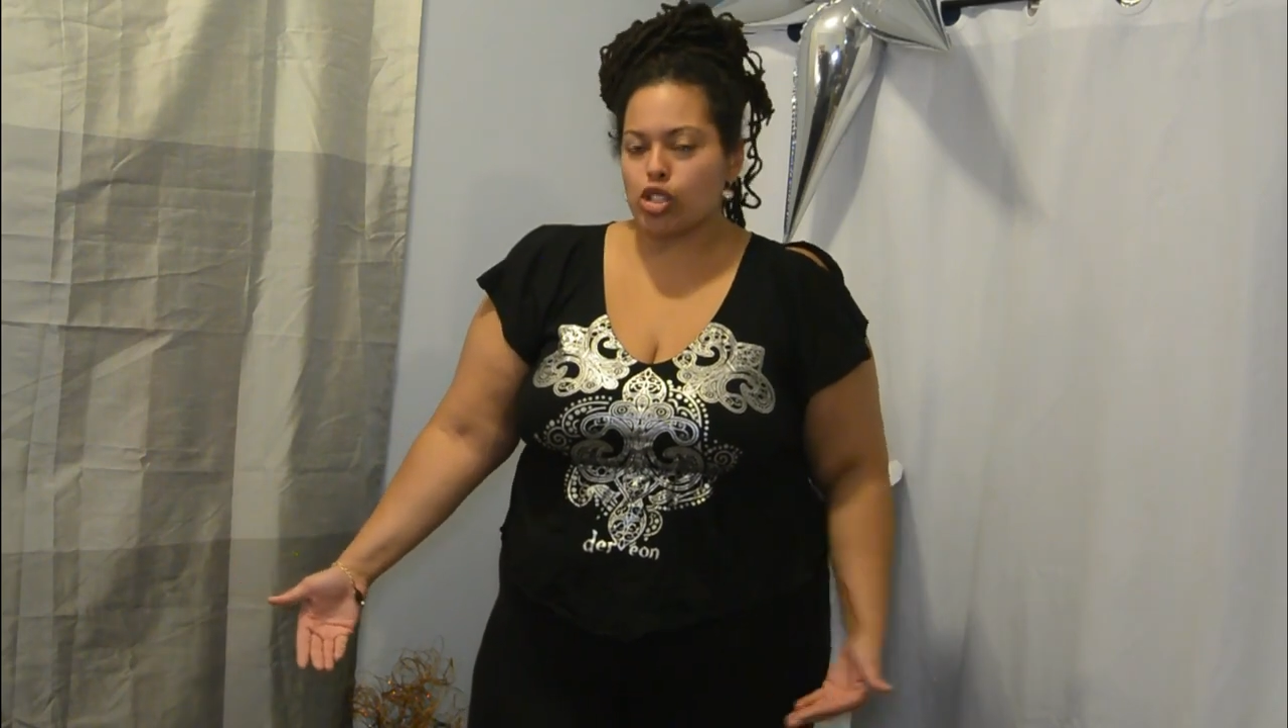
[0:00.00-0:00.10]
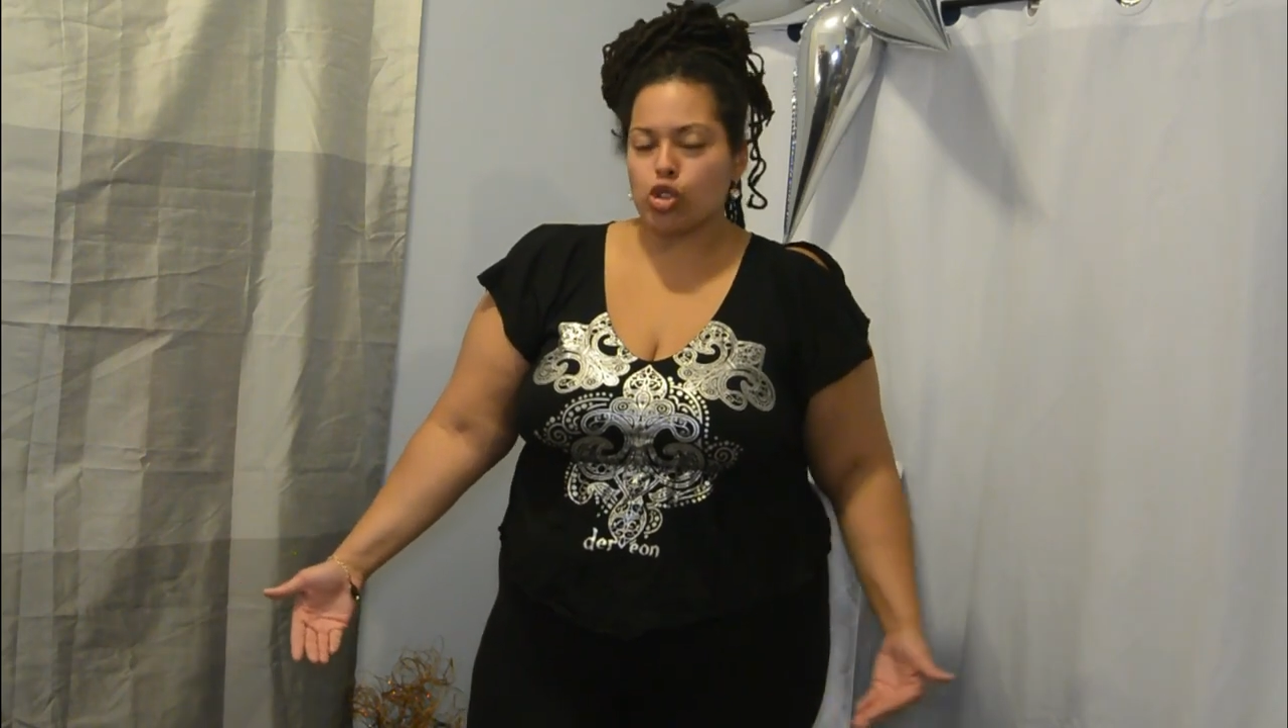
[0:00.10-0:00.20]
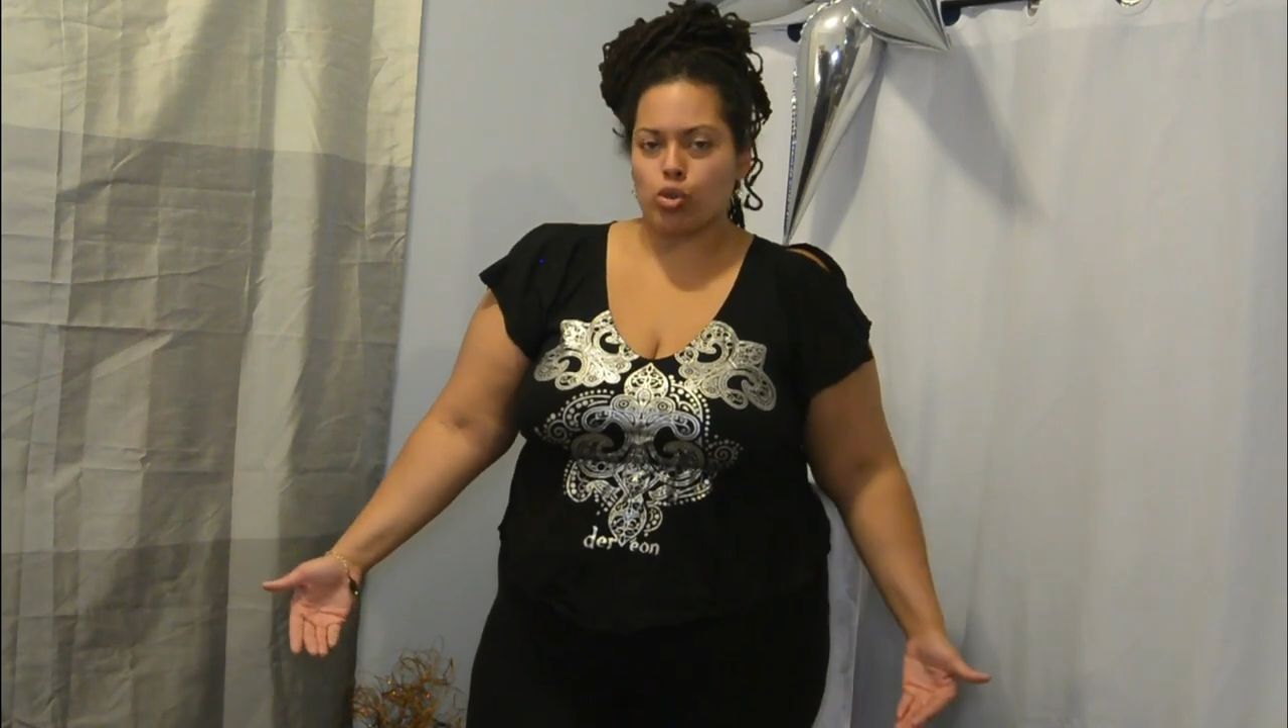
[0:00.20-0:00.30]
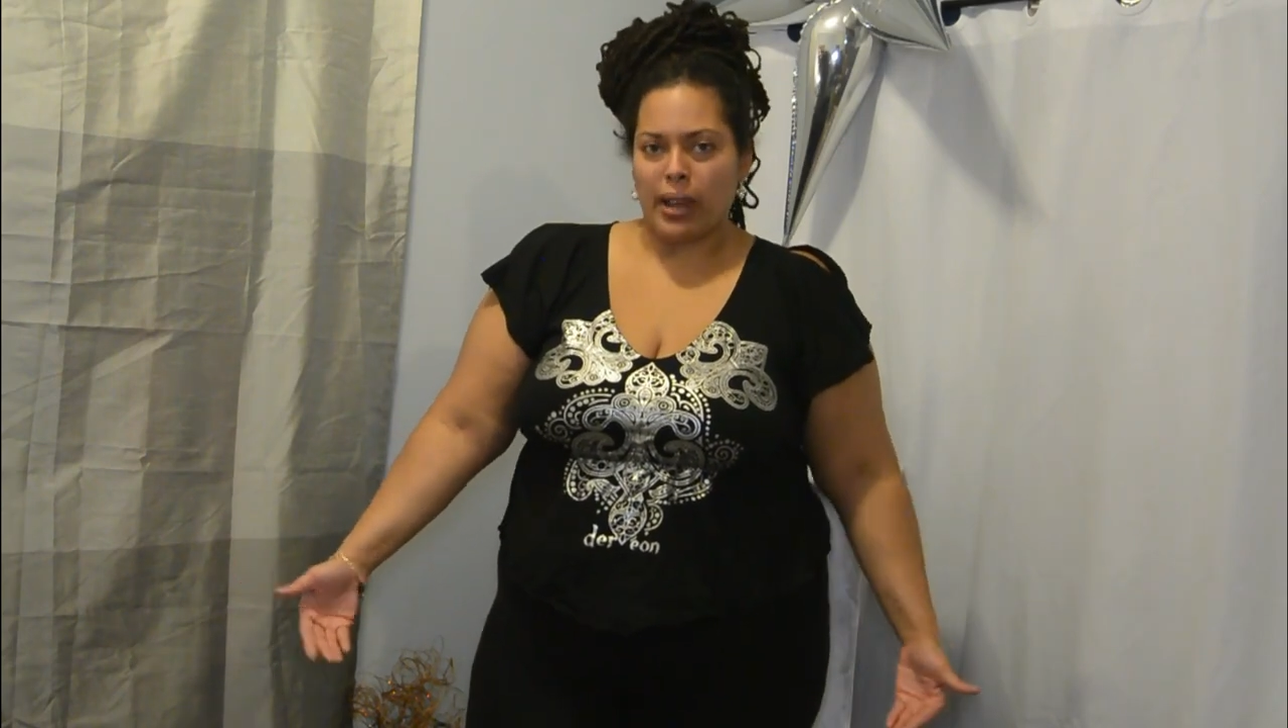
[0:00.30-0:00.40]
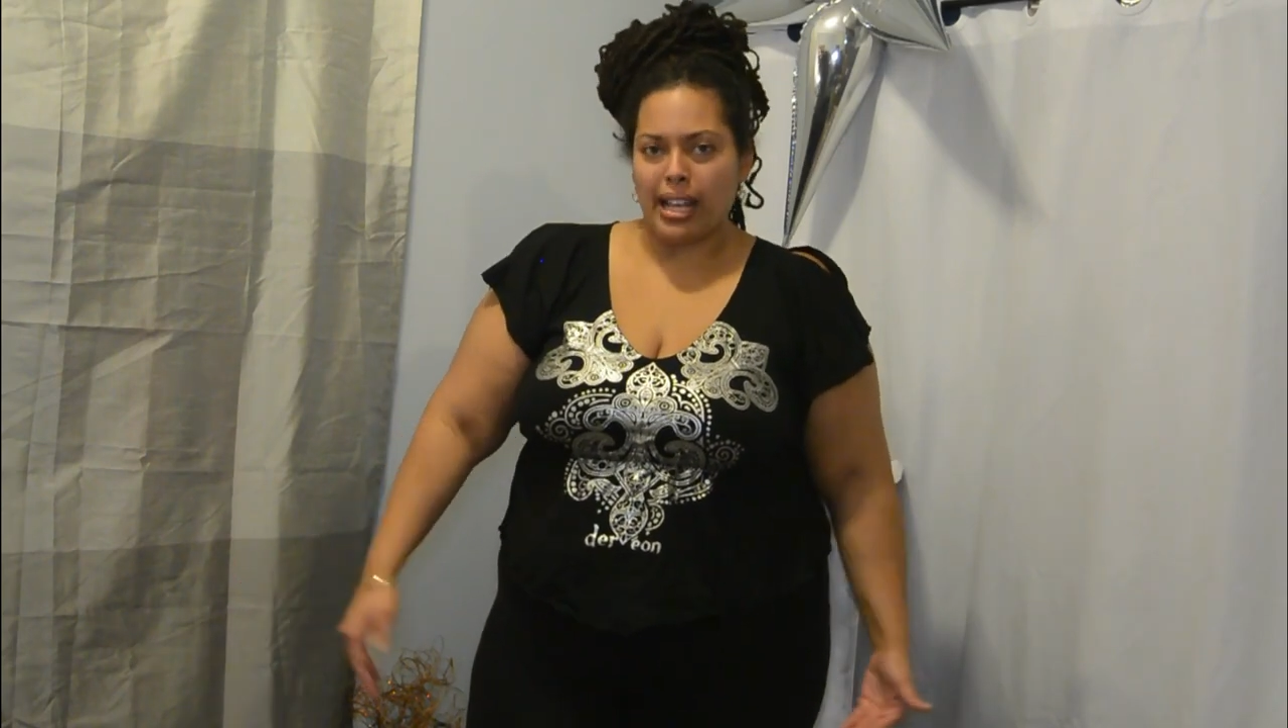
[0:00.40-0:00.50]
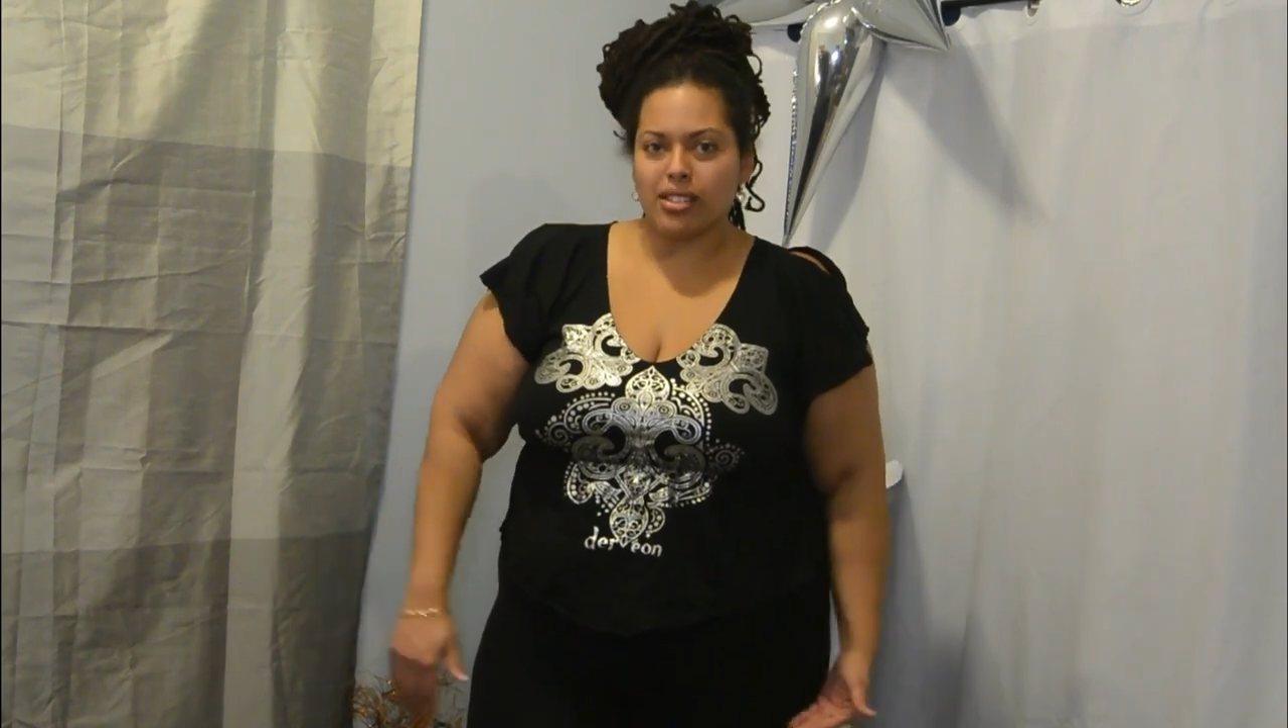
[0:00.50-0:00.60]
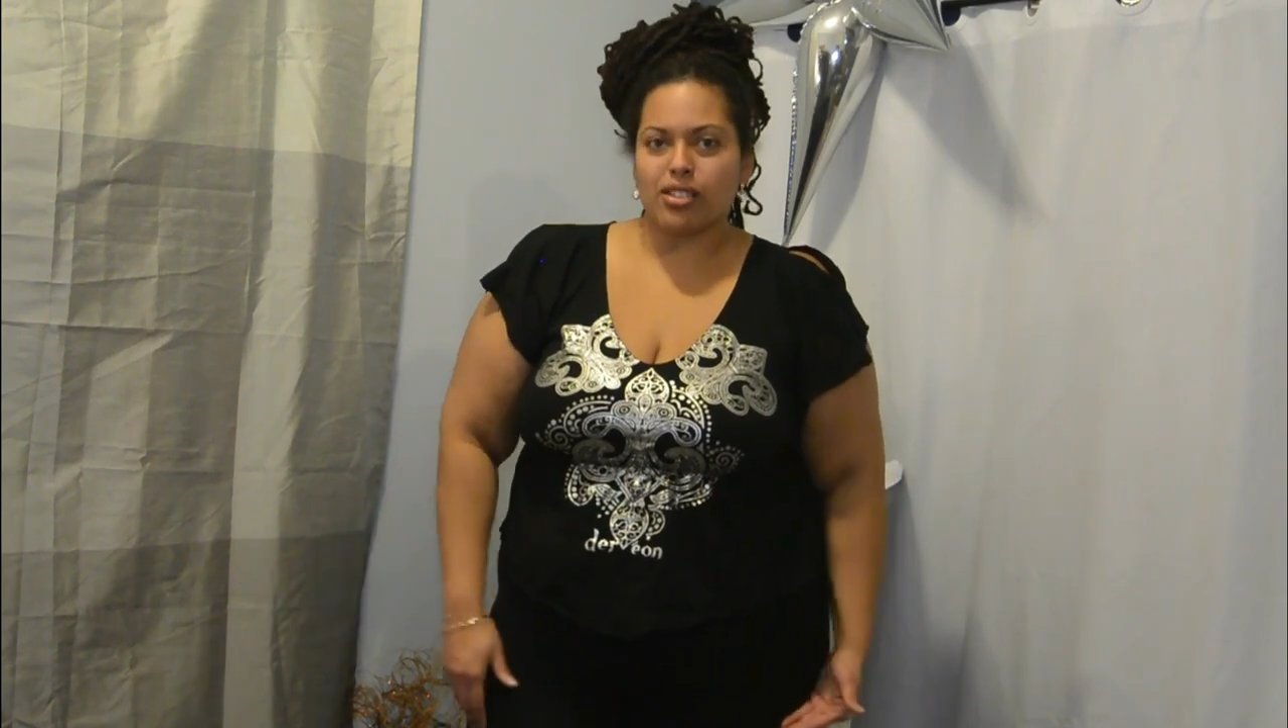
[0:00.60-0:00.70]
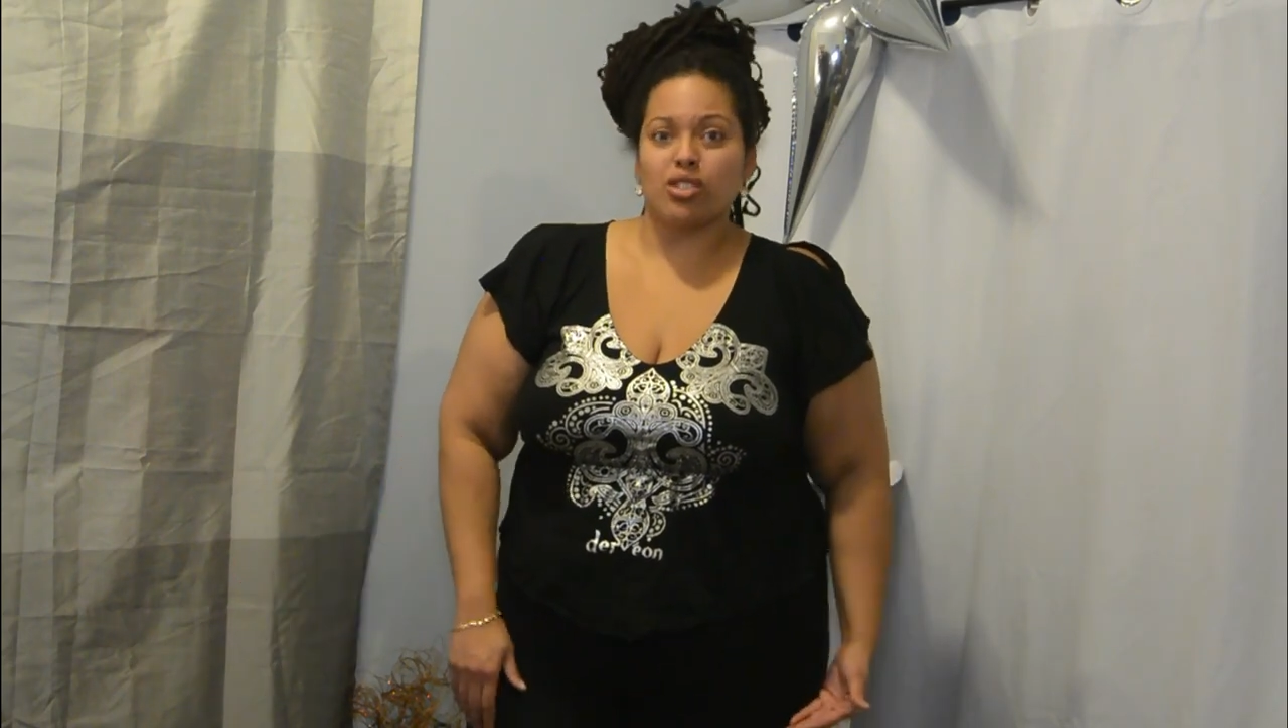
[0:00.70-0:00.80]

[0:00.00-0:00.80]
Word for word: dress